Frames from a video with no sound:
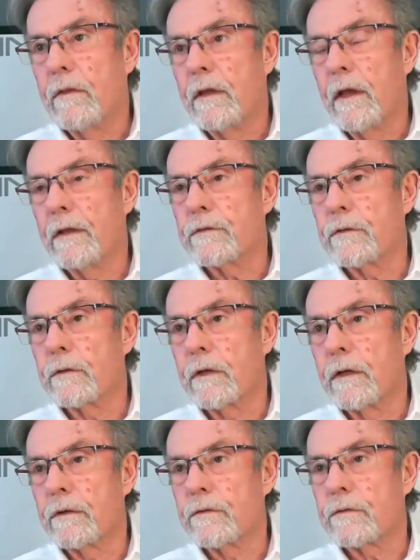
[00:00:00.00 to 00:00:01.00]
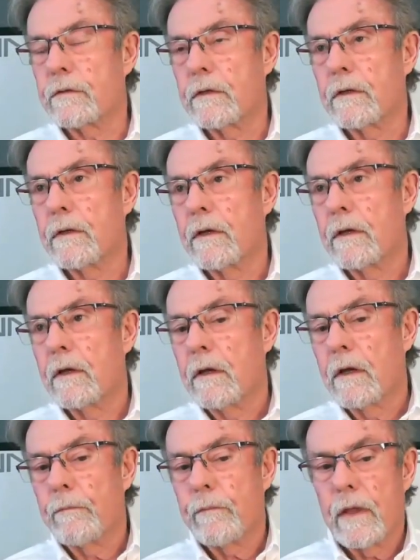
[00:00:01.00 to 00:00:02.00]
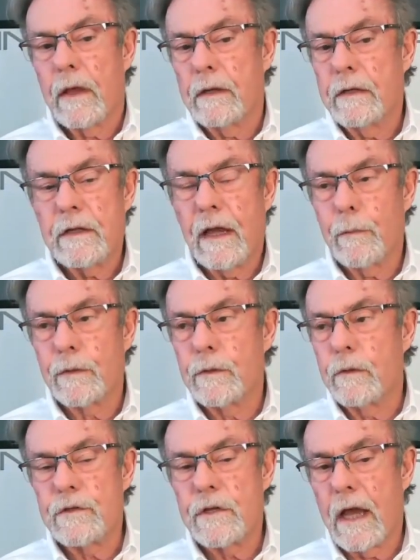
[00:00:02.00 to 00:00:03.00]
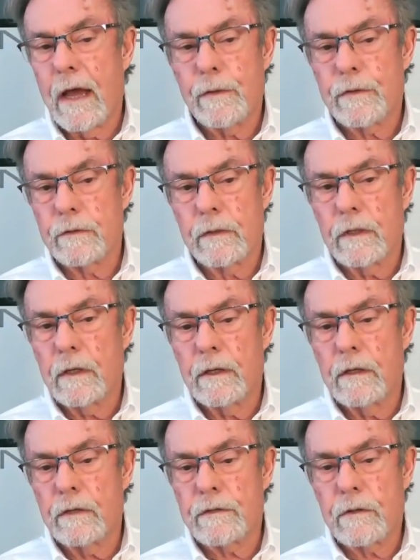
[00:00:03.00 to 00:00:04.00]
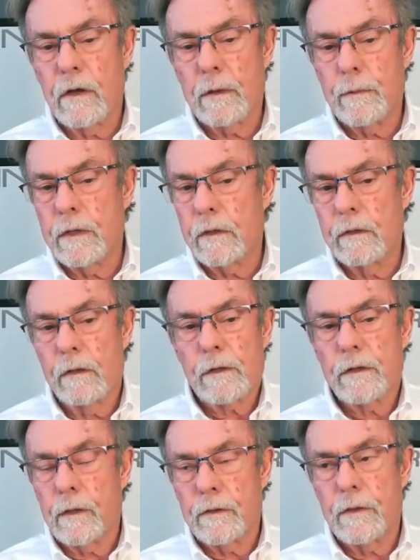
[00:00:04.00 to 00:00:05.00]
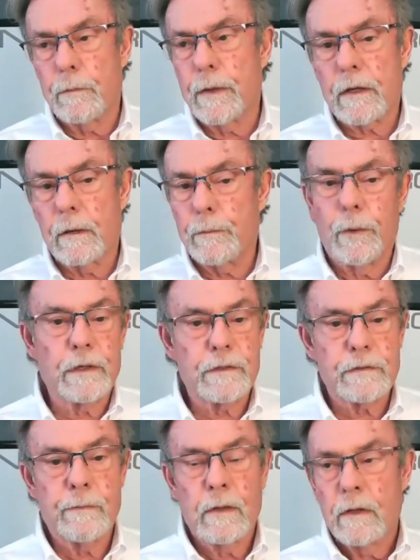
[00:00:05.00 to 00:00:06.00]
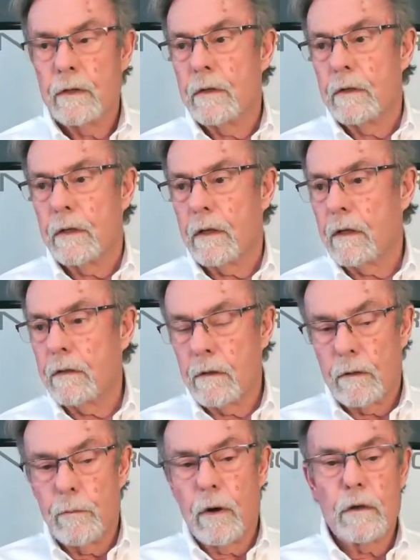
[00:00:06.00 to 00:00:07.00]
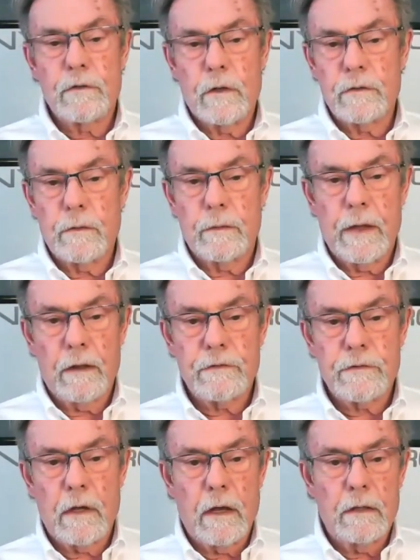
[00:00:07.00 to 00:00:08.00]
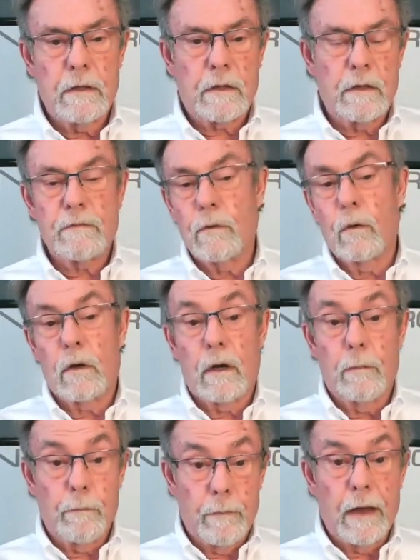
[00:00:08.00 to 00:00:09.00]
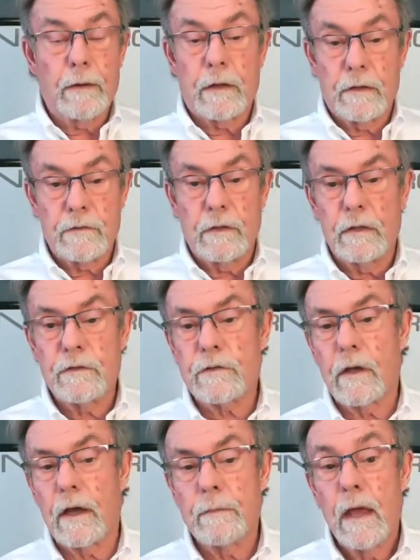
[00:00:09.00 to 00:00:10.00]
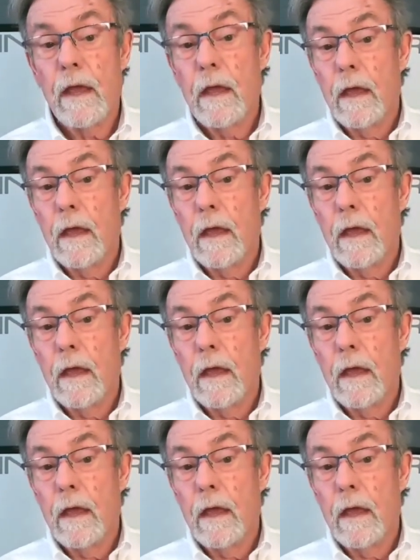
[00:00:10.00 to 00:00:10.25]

The answer is, yeah, anytime we're doing geometry, it's going to be, you're looking at the pickup points. And, you know, the ball joint's on the outside, the control arm mounting is the inside.